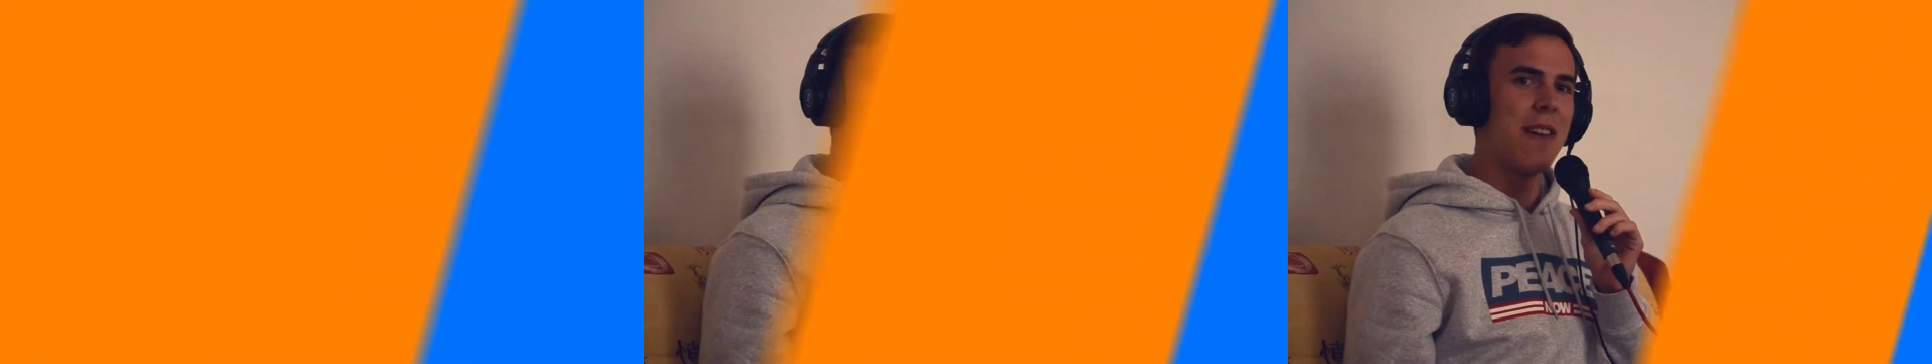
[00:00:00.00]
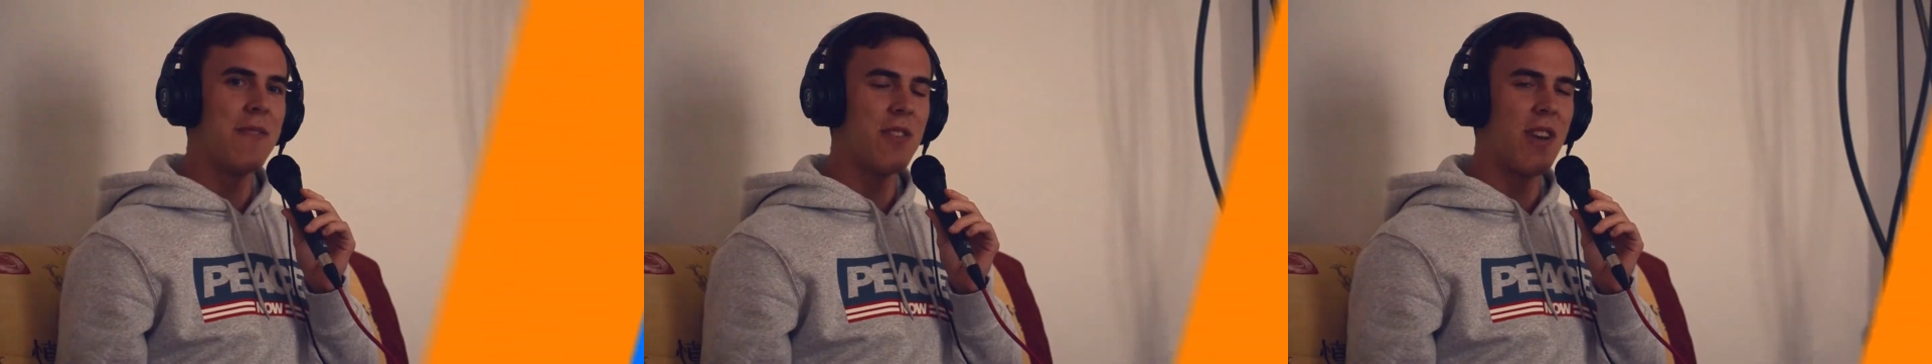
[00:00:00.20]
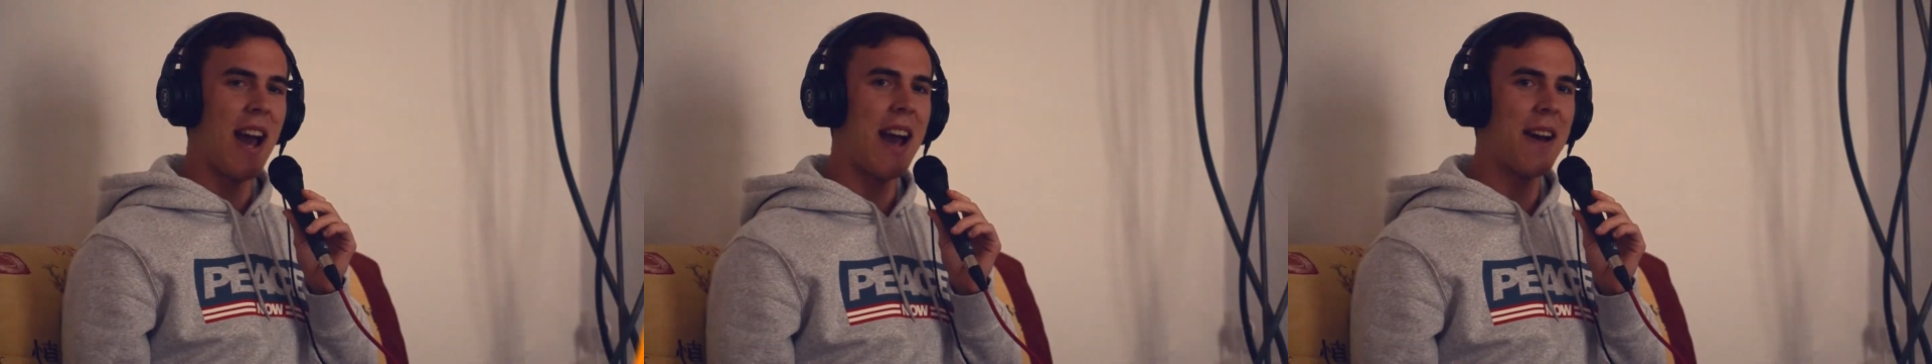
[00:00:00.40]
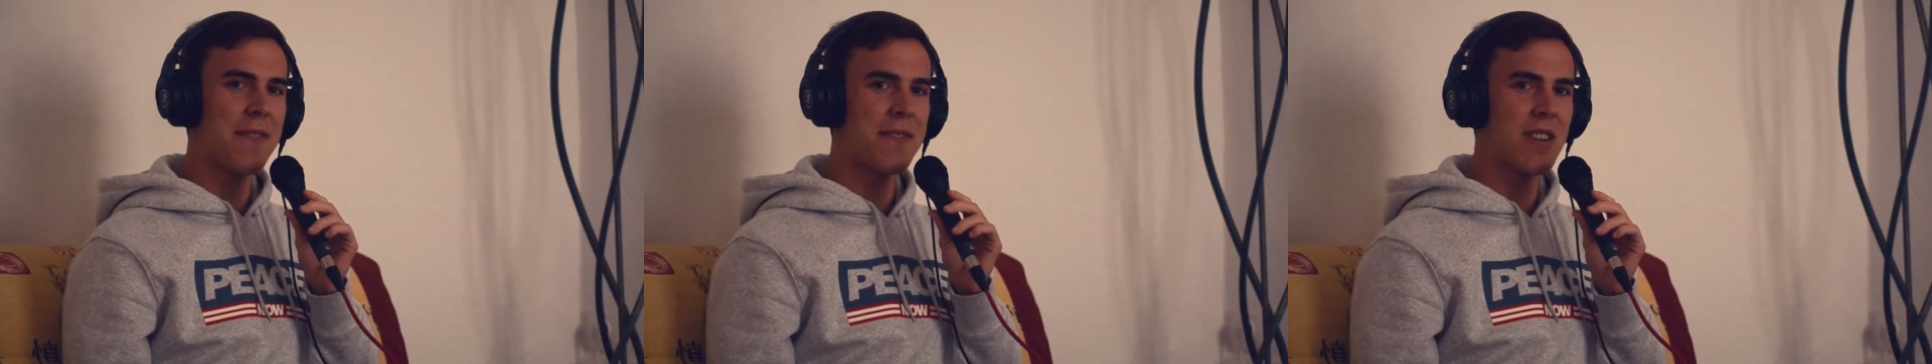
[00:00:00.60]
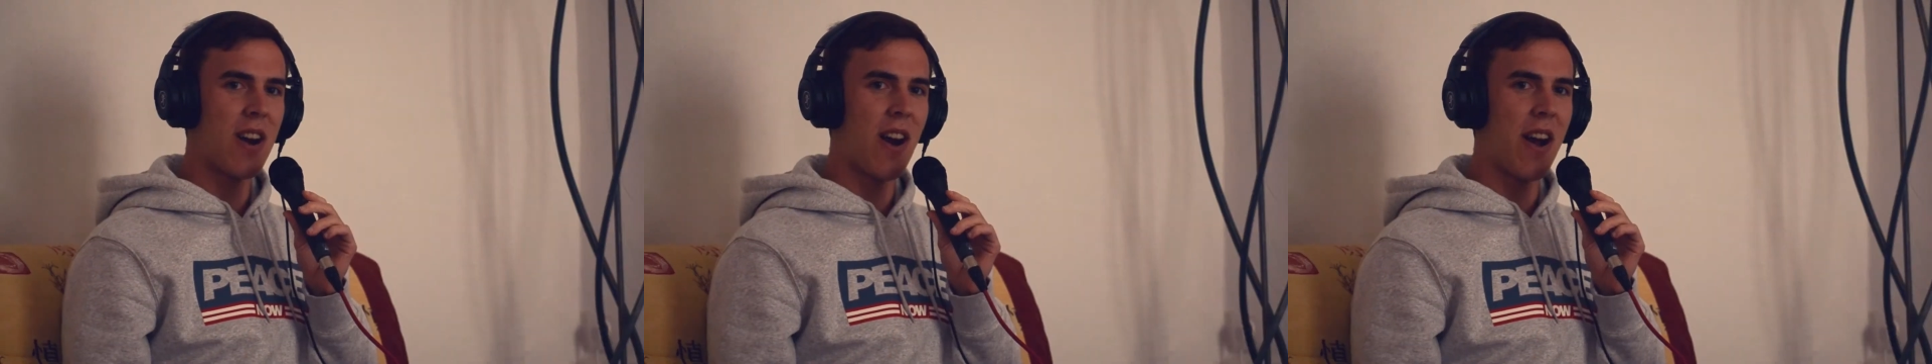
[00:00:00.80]
If you
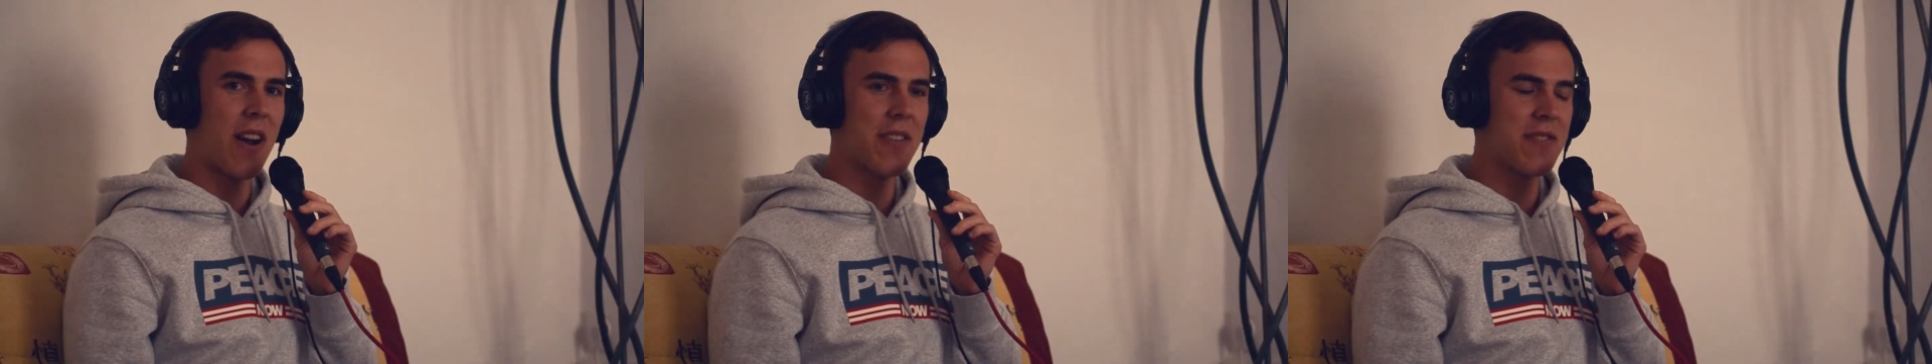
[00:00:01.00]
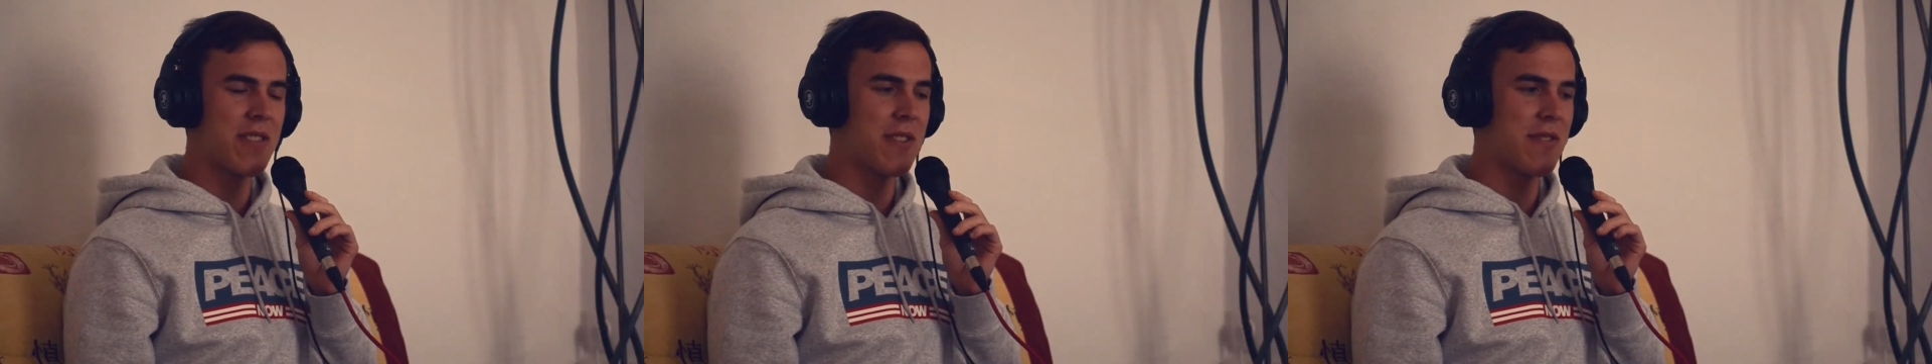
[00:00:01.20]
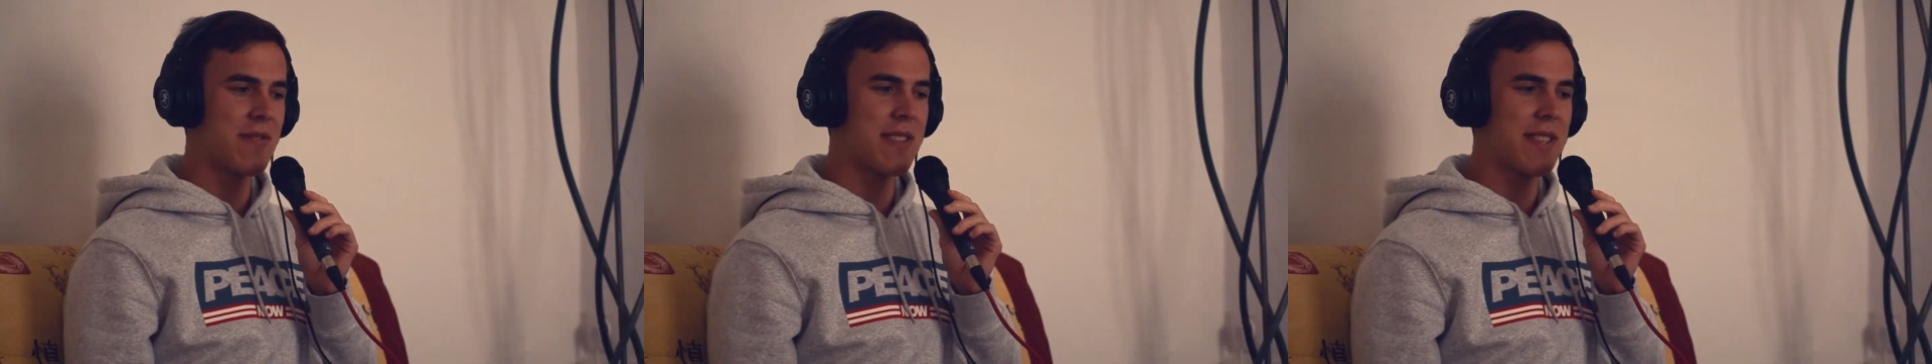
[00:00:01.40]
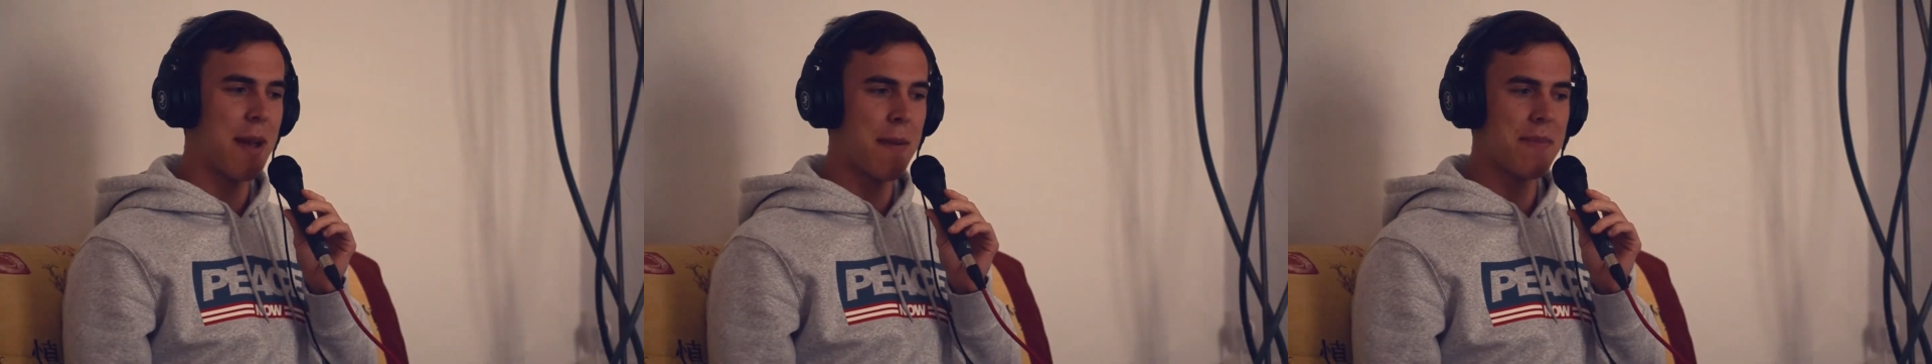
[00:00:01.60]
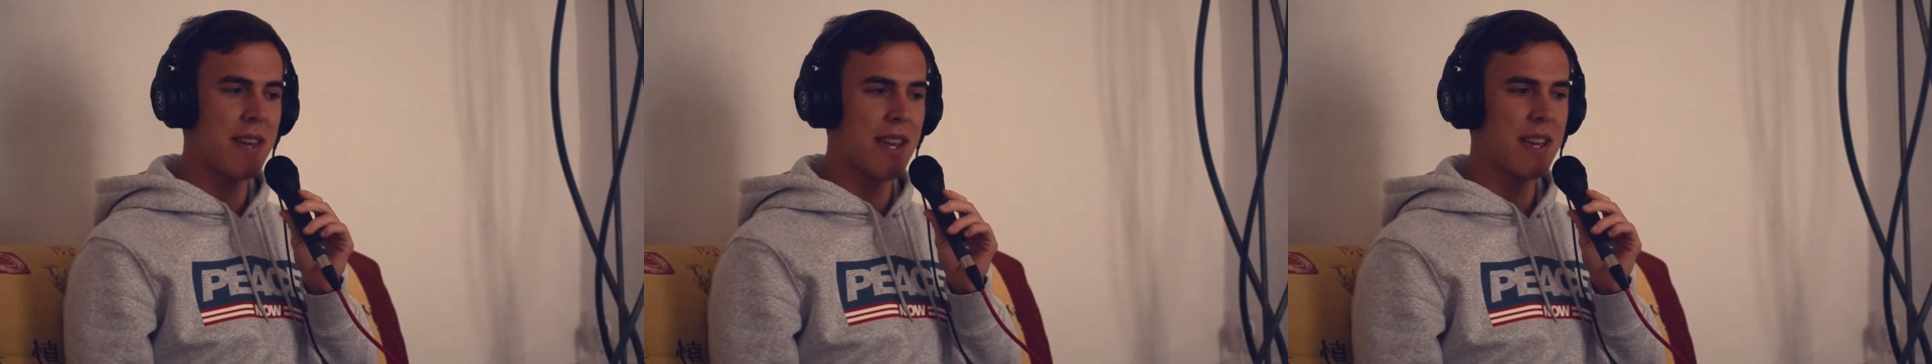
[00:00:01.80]
have to auto-tune
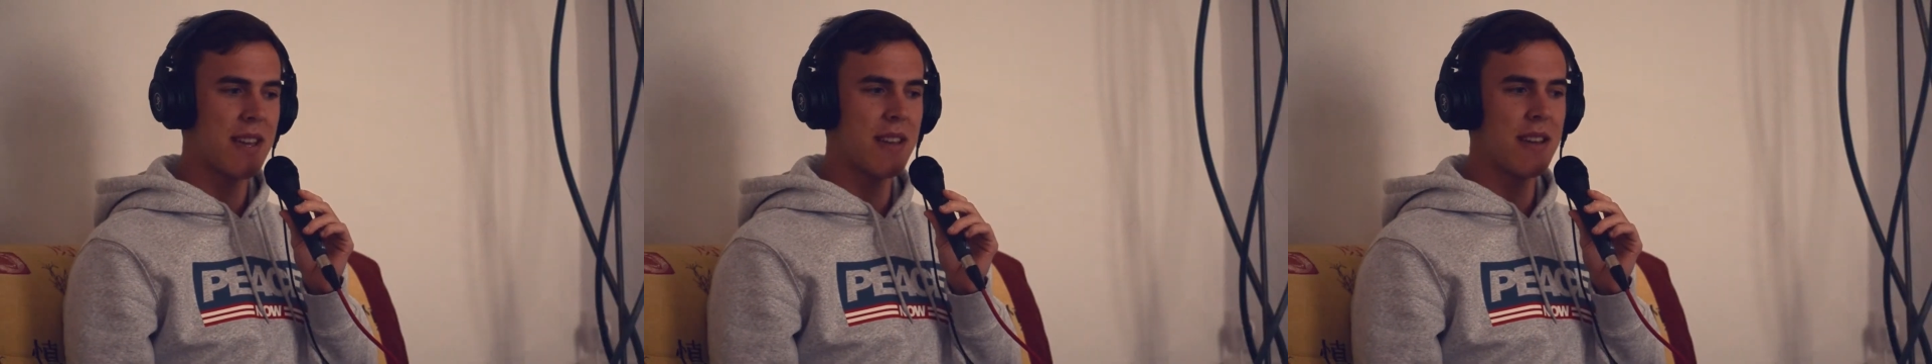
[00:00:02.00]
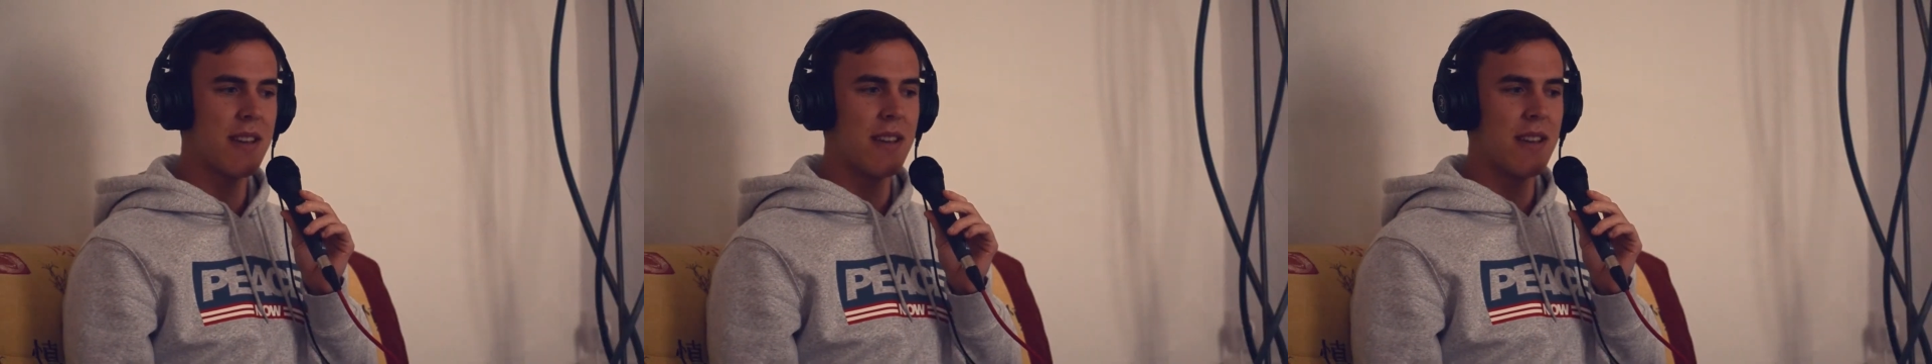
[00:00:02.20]
something,